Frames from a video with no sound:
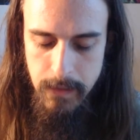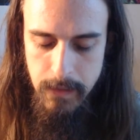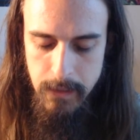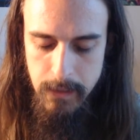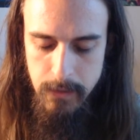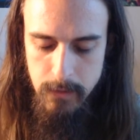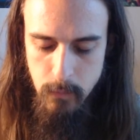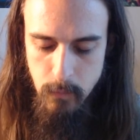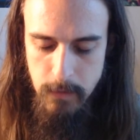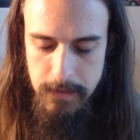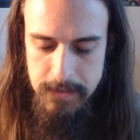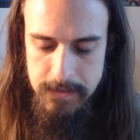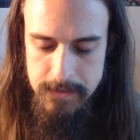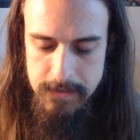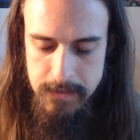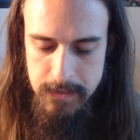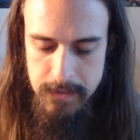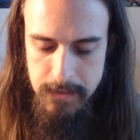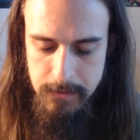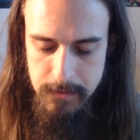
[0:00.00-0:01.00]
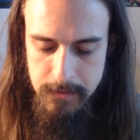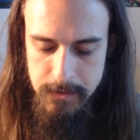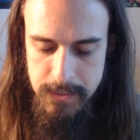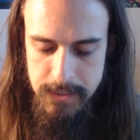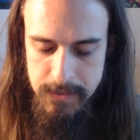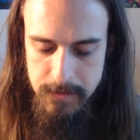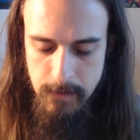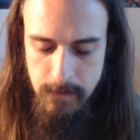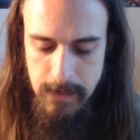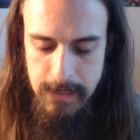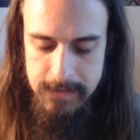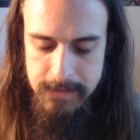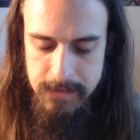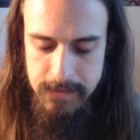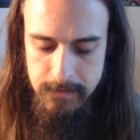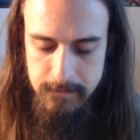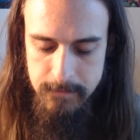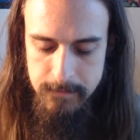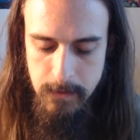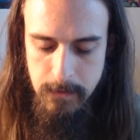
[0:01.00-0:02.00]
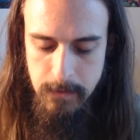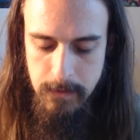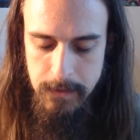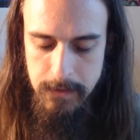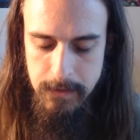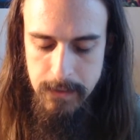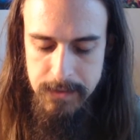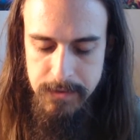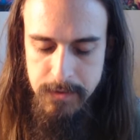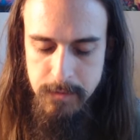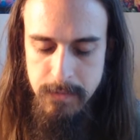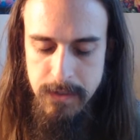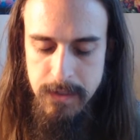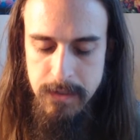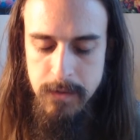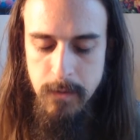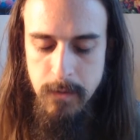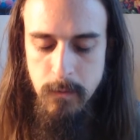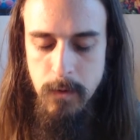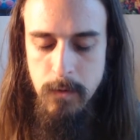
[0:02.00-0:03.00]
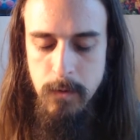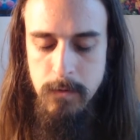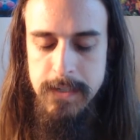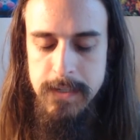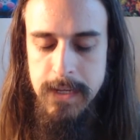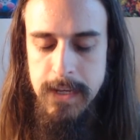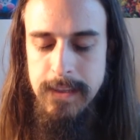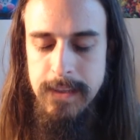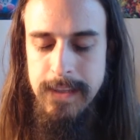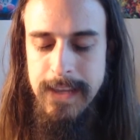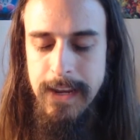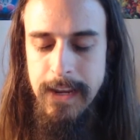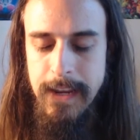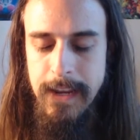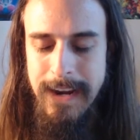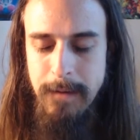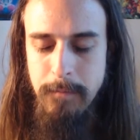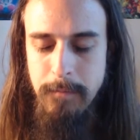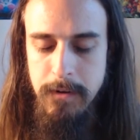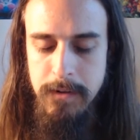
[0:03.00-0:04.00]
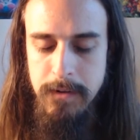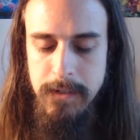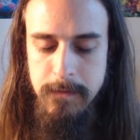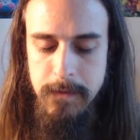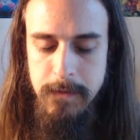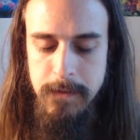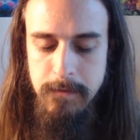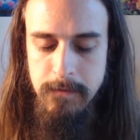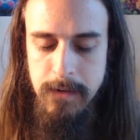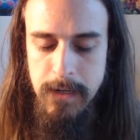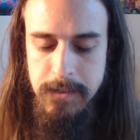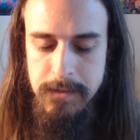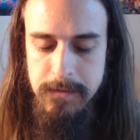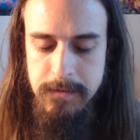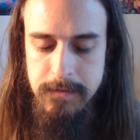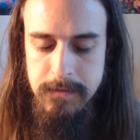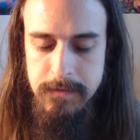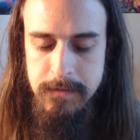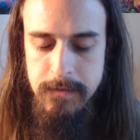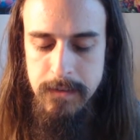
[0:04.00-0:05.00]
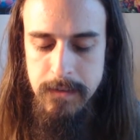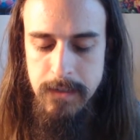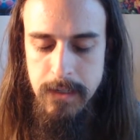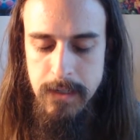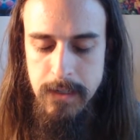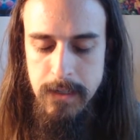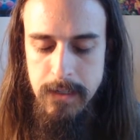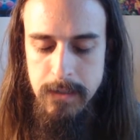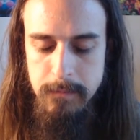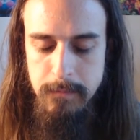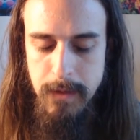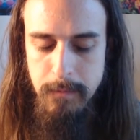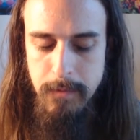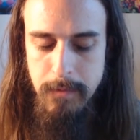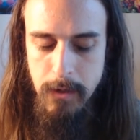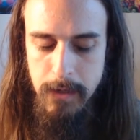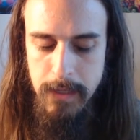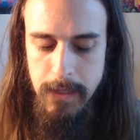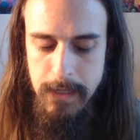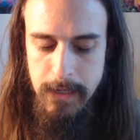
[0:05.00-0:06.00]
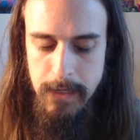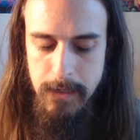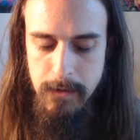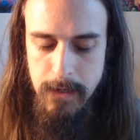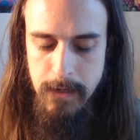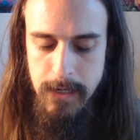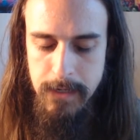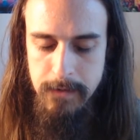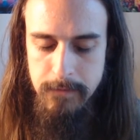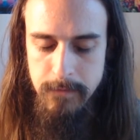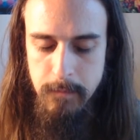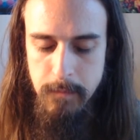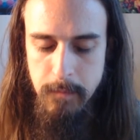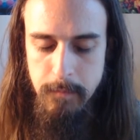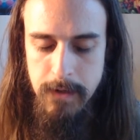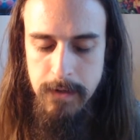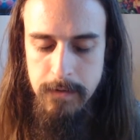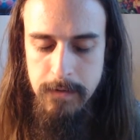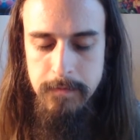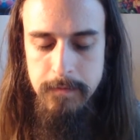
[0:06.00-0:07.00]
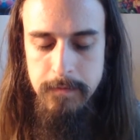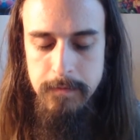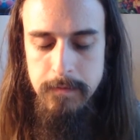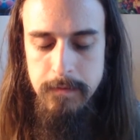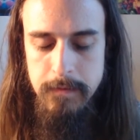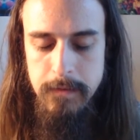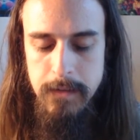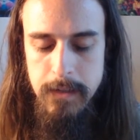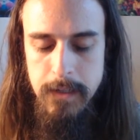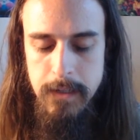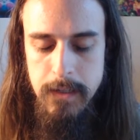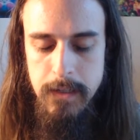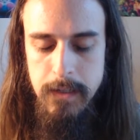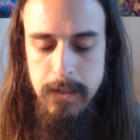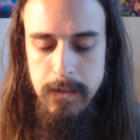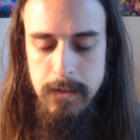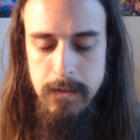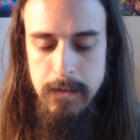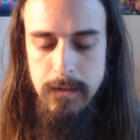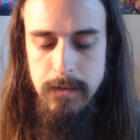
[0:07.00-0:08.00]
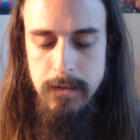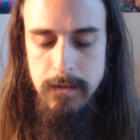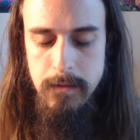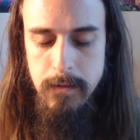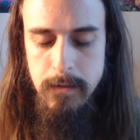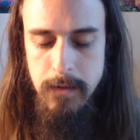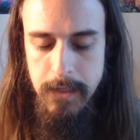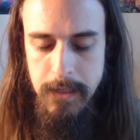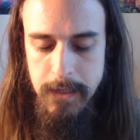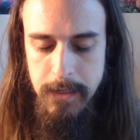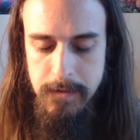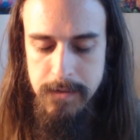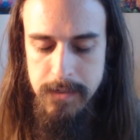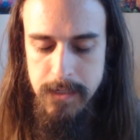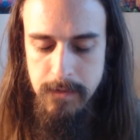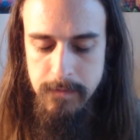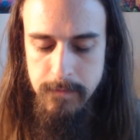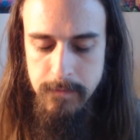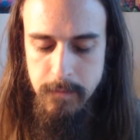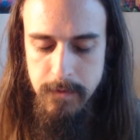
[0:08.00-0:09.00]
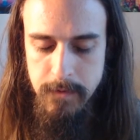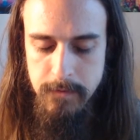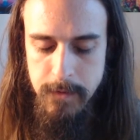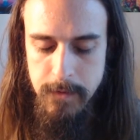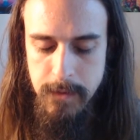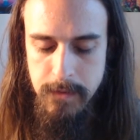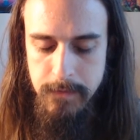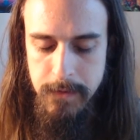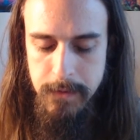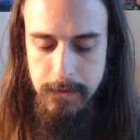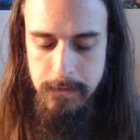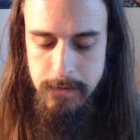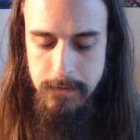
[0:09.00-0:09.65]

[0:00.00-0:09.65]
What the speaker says: witnessing your chest rising and falling as you begin to rotate that camera in different directions, maybe looking at your head from above, looking at yourself from in front of you,